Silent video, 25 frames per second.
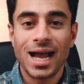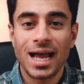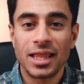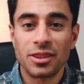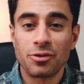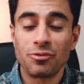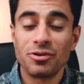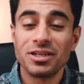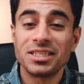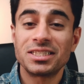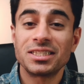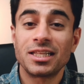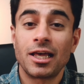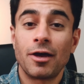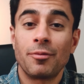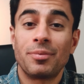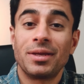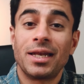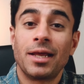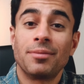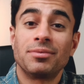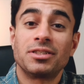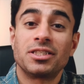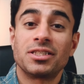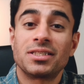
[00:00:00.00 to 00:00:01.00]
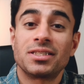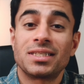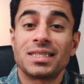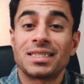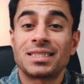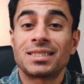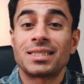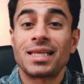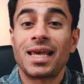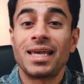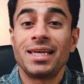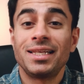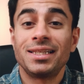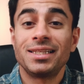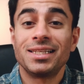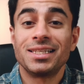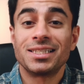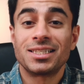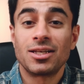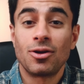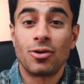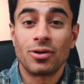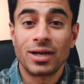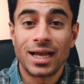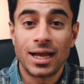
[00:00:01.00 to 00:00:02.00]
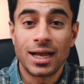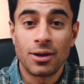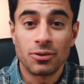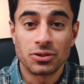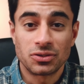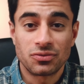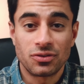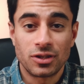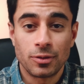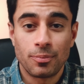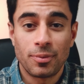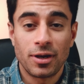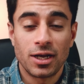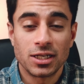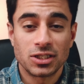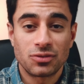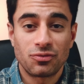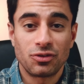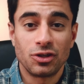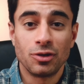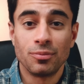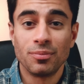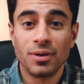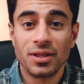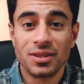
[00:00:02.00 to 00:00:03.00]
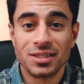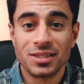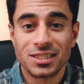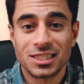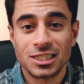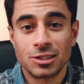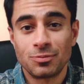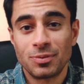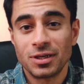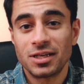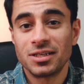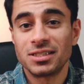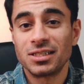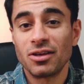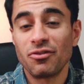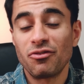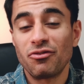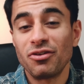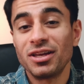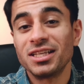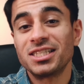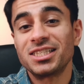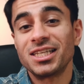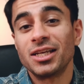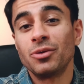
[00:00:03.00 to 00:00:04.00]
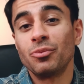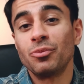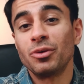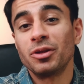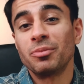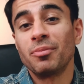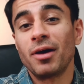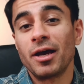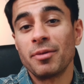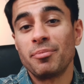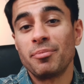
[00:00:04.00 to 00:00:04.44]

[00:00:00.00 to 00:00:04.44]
And the reason that I've been able to sustain these long hours for the past few months is because it fits in with my